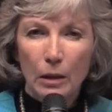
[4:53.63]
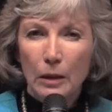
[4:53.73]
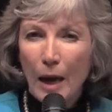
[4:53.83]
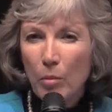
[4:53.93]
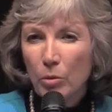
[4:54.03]

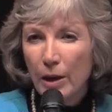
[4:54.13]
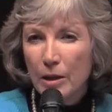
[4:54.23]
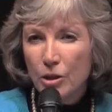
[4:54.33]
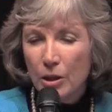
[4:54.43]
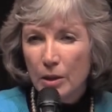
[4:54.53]

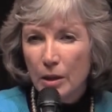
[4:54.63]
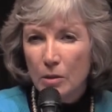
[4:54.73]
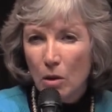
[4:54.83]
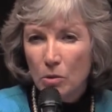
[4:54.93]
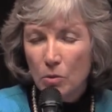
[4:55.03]
Collaboration
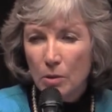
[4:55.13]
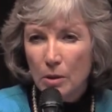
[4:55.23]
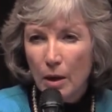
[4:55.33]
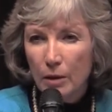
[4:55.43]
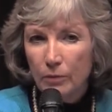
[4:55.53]
is also a
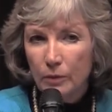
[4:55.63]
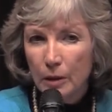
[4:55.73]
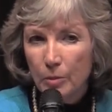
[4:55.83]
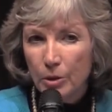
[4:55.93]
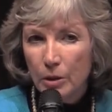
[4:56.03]
sign
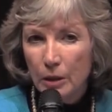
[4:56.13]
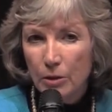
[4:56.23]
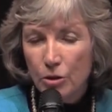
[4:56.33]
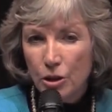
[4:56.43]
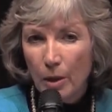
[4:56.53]
of
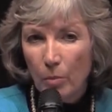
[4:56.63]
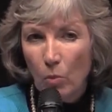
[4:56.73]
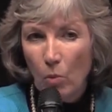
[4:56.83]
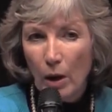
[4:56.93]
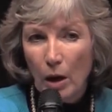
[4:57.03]

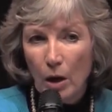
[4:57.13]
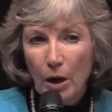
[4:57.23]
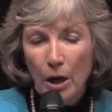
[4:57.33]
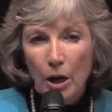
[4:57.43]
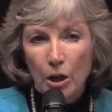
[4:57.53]
leadership,
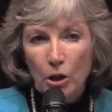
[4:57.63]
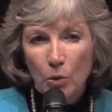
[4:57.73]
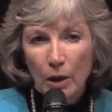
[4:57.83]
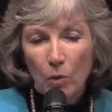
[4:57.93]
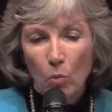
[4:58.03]
where you
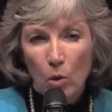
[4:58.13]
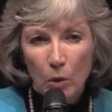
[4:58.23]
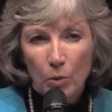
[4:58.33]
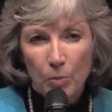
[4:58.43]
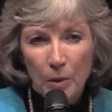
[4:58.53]
can
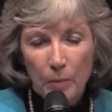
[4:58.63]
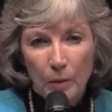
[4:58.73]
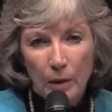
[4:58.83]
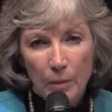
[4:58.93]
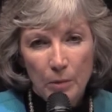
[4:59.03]
work with
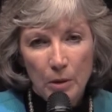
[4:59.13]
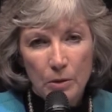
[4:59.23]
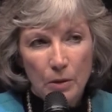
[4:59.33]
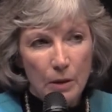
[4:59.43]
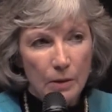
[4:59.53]
people, and I'm going to
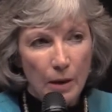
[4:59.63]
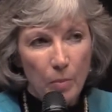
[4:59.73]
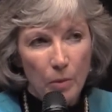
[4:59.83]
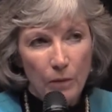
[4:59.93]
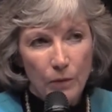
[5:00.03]
use the
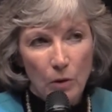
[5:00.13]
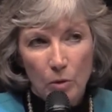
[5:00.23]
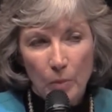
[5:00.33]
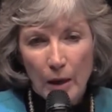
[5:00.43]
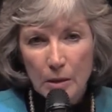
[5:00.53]
example of the
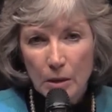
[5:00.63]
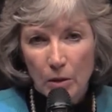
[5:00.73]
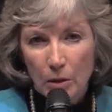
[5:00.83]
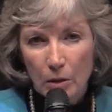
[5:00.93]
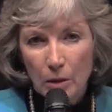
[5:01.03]
overpass
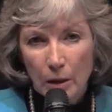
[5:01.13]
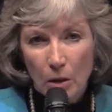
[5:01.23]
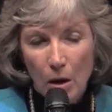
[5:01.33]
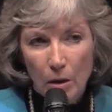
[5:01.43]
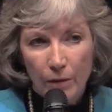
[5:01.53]
here
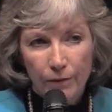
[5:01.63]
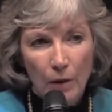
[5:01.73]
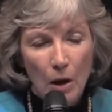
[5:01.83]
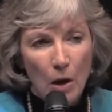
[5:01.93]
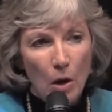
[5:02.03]
at
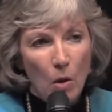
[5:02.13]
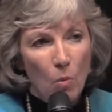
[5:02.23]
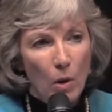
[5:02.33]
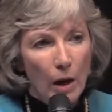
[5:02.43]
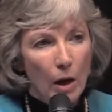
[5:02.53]
Cardiff,
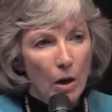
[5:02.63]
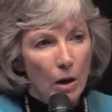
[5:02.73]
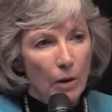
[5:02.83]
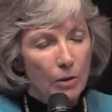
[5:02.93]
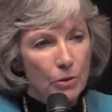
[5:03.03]

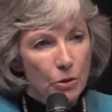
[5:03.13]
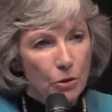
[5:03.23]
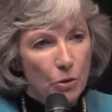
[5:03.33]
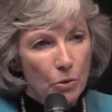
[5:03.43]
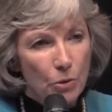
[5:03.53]
where
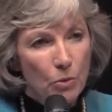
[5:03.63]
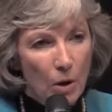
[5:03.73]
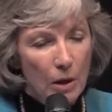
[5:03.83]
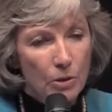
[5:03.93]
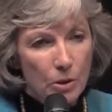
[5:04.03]
due to not